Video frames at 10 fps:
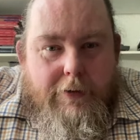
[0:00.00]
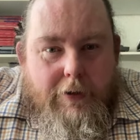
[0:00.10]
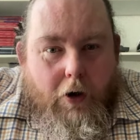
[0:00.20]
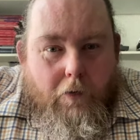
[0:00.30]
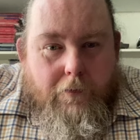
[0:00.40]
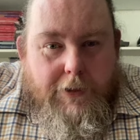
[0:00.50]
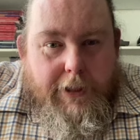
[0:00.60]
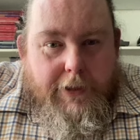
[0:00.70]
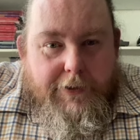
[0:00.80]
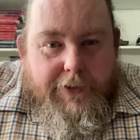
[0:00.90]
of
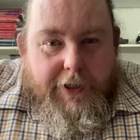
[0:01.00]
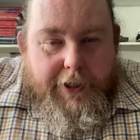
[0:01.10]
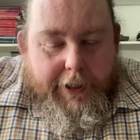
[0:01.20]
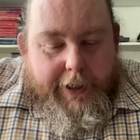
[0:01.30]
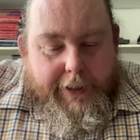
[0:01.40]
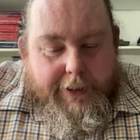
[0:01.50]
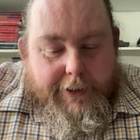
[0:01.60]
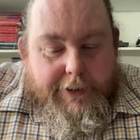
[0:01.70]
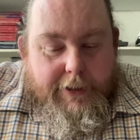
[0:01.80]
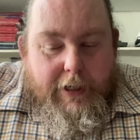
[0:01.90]
dinners in
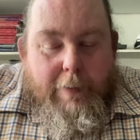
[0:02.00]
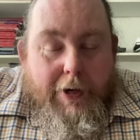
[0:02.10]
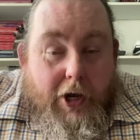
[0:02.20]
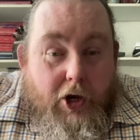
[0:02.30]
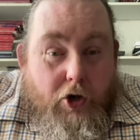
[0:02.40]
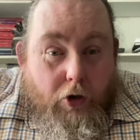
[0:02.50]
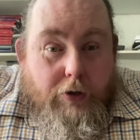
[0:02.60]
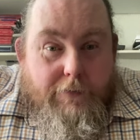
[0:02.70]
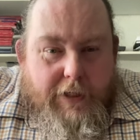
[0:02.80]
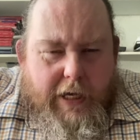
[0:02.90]
Ireland, but a
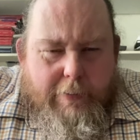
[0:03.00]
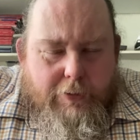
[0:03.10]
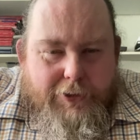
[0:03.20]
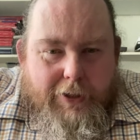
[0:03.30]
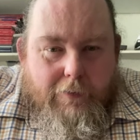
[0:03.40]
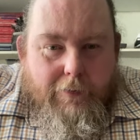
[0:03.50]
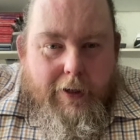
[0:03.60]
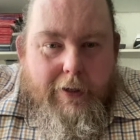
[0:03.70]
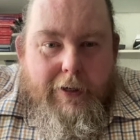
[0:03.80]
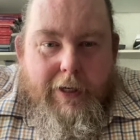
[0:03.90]
lot of table silver
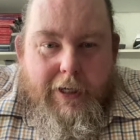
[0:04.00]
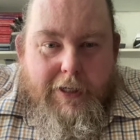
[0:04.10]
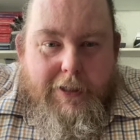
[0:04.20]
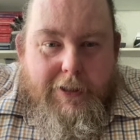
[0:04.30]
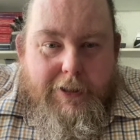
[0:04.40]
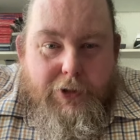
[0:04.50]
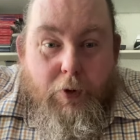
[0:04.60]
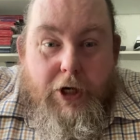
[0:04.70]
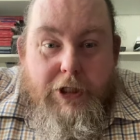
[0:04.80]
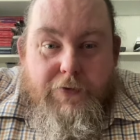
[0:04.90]
is the
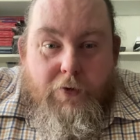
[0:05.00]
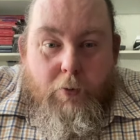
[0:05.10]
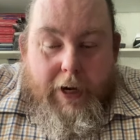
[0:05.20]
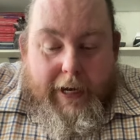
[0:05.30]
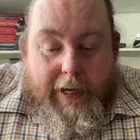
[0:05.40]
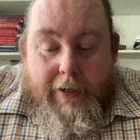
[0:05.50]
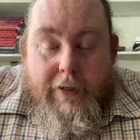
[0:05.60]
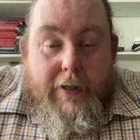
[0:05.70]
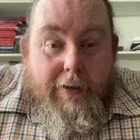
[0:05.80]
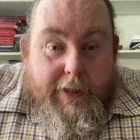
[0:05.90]
worse for wear.
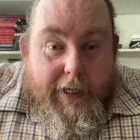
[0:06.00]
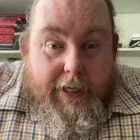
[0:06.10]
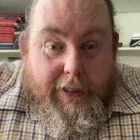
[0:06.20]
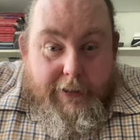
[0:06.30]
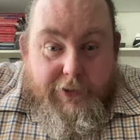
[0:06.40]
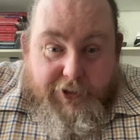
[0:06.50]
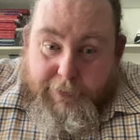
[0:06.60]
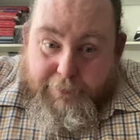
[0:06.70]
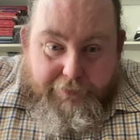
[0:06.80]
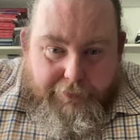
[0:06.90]
These,
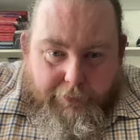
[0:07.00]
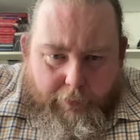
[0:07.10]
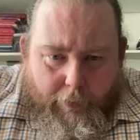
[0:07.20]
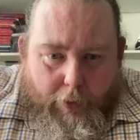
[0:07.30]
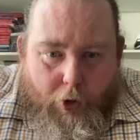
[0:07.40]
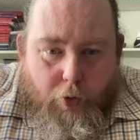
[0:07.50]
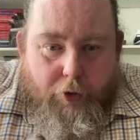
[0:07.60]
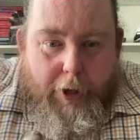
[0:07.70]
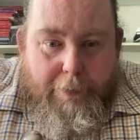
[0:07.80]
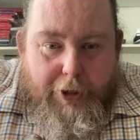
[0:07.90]

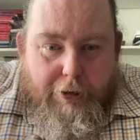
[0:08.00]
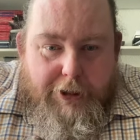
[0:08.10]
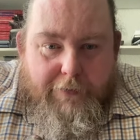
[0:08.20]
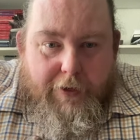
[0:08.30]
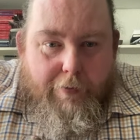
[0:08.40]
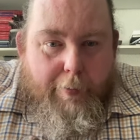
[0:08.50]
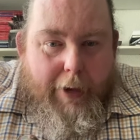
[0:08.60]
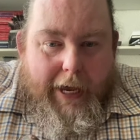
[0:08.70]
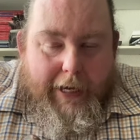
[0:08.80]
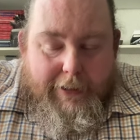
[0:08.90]
although beautifully
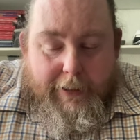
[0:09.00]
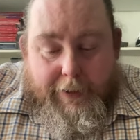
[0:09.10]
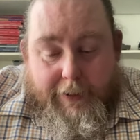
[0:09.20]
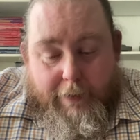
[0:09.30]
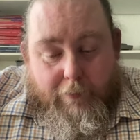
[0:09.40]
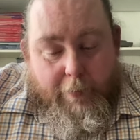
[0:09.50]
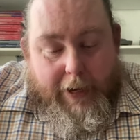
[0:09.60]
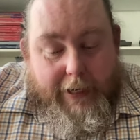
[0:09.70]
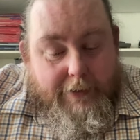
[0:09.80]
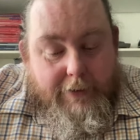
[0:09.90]
repaired, and I think
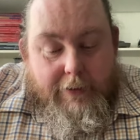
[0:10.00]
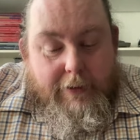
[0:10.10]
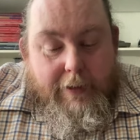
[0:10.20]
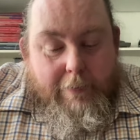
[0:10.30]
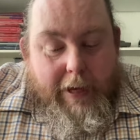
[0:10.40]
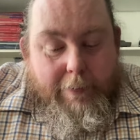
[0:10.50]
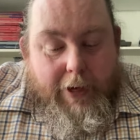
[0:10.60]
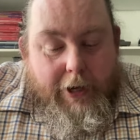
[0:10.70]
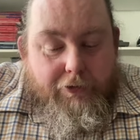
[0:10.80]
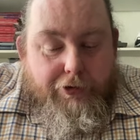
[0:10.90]
repaired maybe
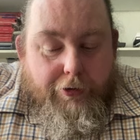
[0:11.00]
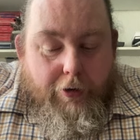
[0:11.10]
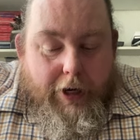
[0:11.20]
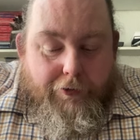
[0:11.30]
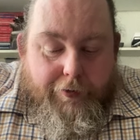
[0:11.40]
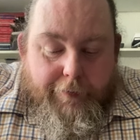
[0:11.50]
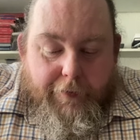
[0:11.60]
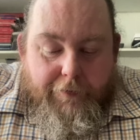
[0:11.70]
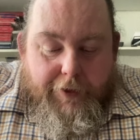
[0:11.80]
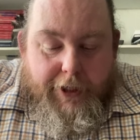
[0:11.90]
100 or
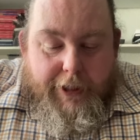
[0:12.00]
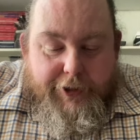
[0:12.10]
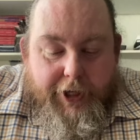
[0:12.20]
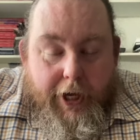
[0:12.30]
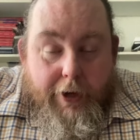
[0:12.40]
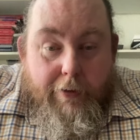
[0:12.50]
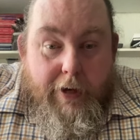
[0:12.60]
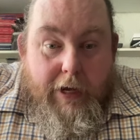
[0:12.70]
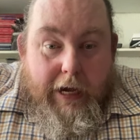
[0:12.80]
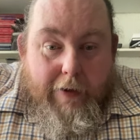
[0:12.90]
150 years ago,
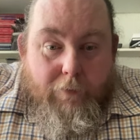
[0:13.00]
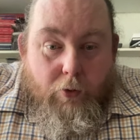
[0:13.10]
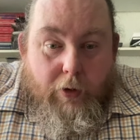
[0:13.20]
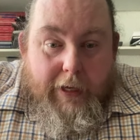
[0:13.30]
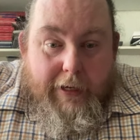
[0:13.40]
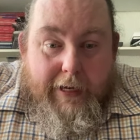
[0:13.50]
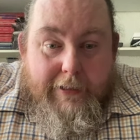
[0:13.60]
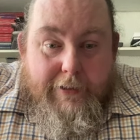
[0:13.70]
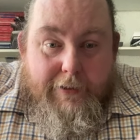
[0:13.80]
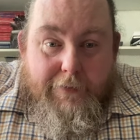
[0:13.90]
have all
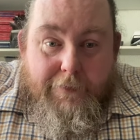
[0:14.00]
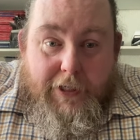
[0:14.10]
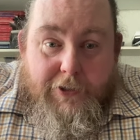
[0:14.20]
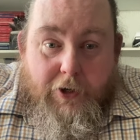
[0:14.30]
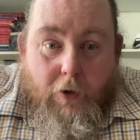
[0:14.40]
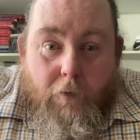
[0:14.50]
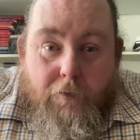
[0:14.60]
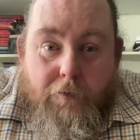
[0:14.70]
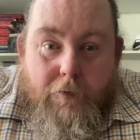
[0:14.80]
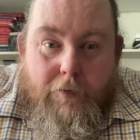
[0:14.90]
had the feet off.